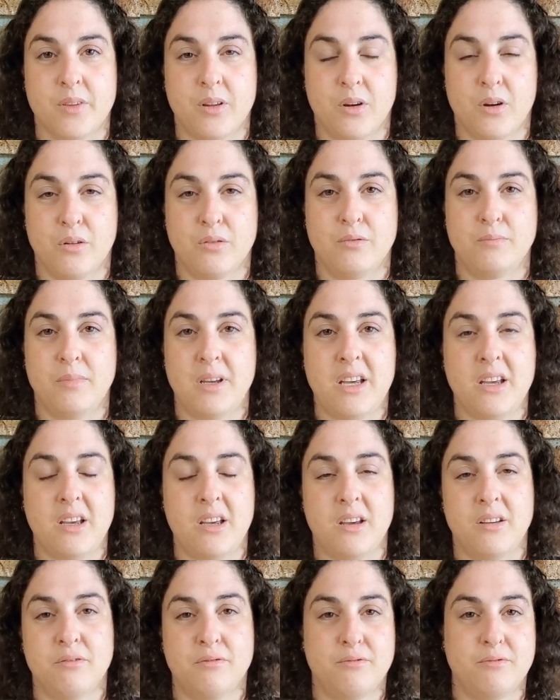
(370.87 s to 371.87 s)
off
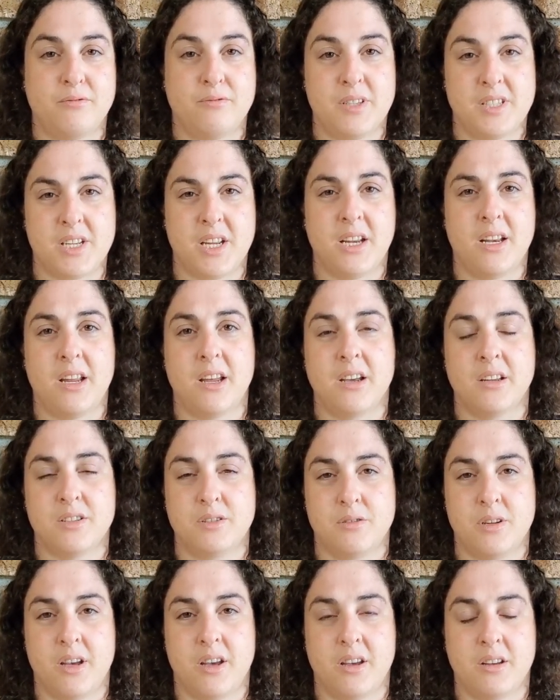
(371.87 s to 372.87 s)
me physically
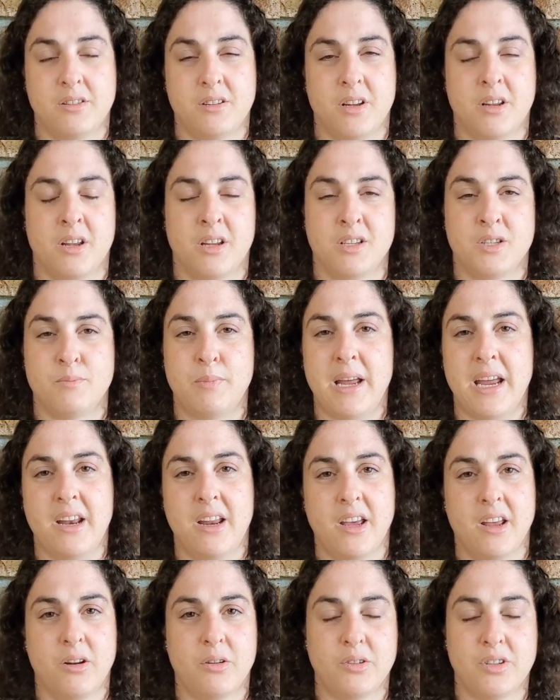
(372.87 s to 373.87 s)

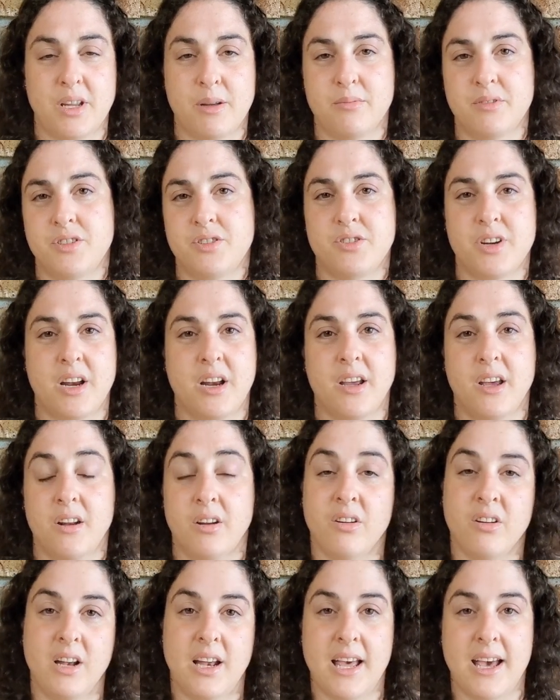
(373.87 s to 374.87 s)
explaining it or demonstrating it
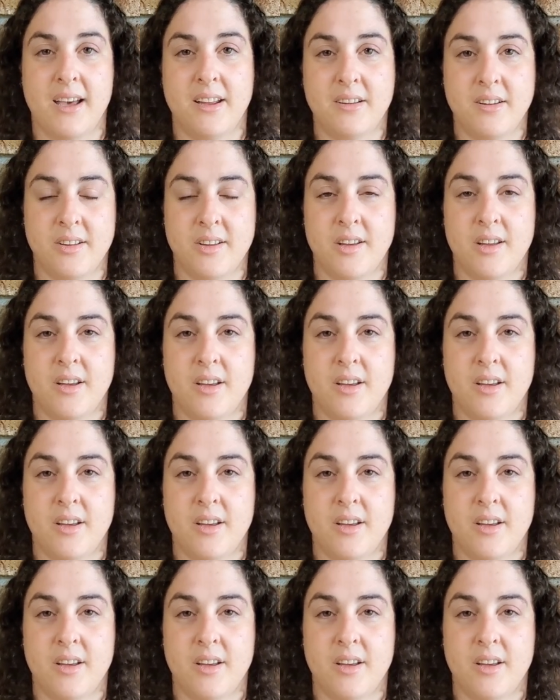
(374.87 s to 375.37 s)
on land.